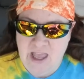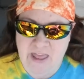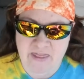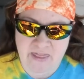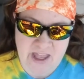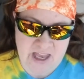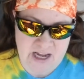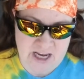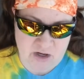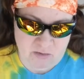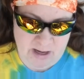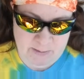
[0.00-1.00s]
And then
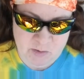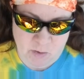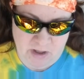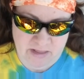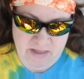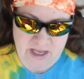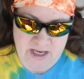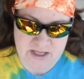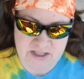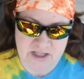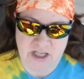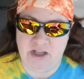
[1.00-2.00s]
I grabbed one of
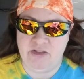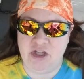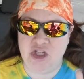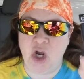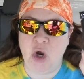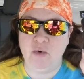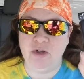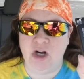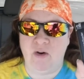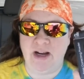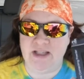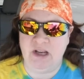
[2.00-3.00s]
these, the, the tone
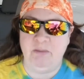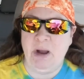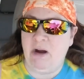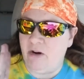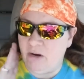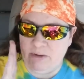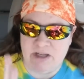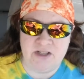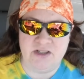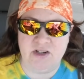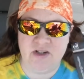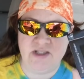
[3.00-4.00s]
correcting powder,
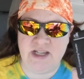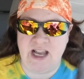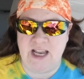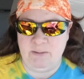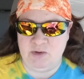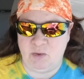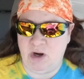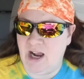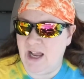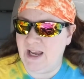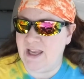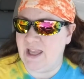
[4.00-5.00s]
because there's times where
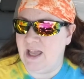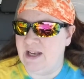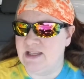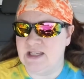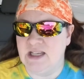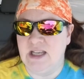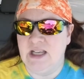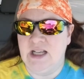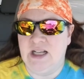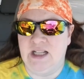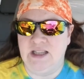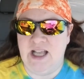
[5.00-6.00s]
I get
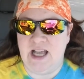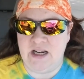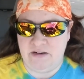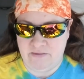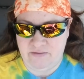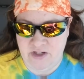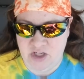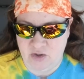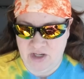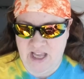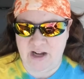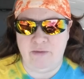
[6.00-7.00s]
a lot of, you
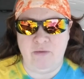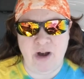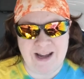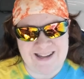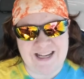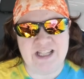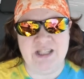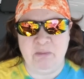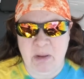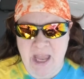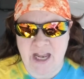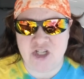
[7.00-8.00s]
know, kind of redness
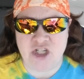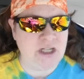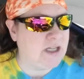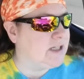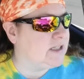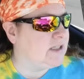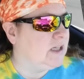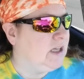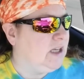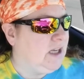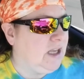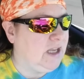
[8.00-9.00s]
and patchiness
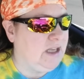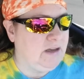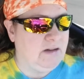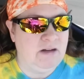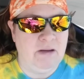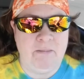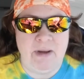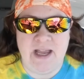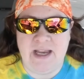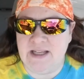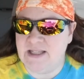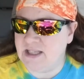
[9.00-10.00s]
in
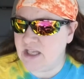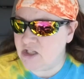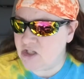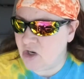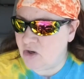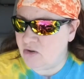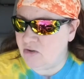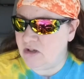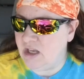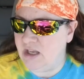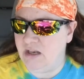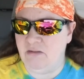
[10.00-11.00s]
my skin tone.
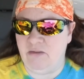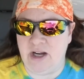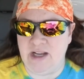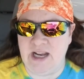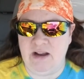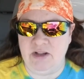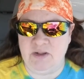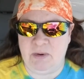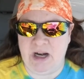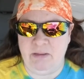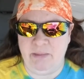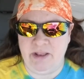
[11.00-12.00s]
And right now it's
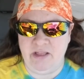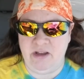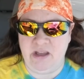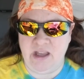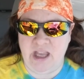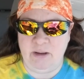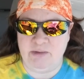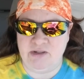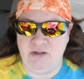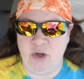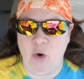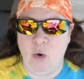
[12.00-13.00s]
probably looking
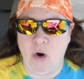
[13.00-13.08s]
absolutely